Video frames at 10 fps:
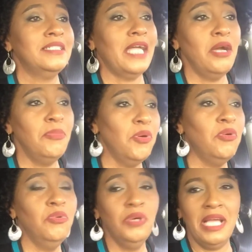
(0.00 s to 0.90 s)

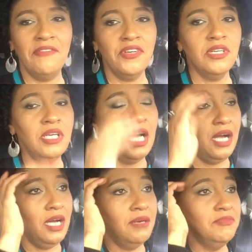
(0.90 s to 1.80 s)
stayable, whatever.
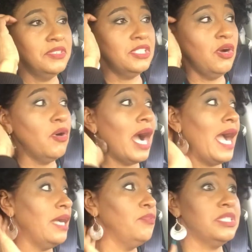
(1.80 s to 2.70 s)
Um, so
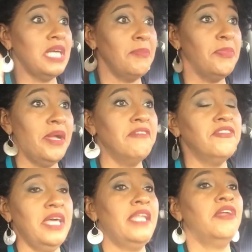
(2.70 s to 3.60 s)
I was not prepared
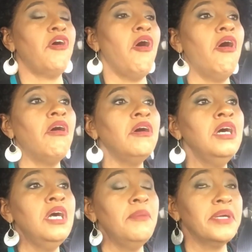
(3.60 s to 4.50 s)
for that at all
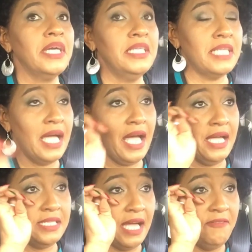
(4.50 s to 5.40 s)
because
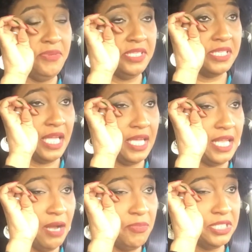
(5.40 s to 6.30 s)
as I've been seeing
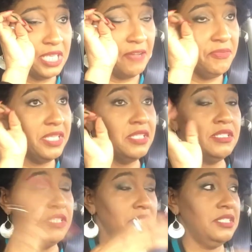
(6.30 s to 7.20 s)
how much I've been
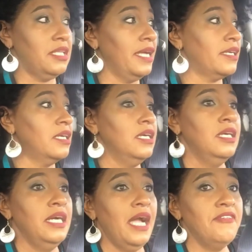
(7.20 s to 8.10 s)
just like
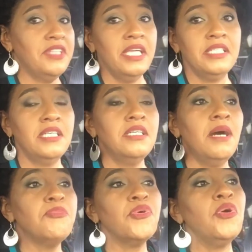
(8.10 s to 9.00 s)
everything's in an
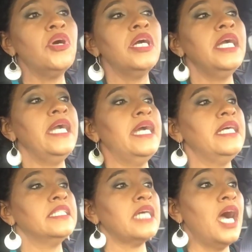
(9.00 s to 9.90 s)
uproar.
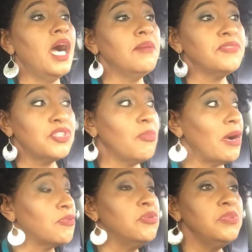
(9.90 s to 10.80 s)
And um, so
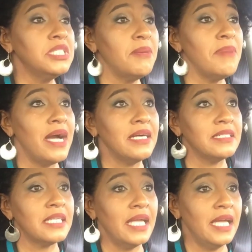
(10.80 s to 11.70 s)
my room was a mess
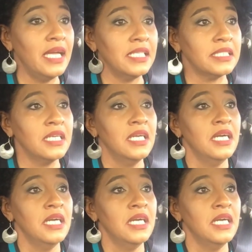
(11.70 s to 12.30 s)
and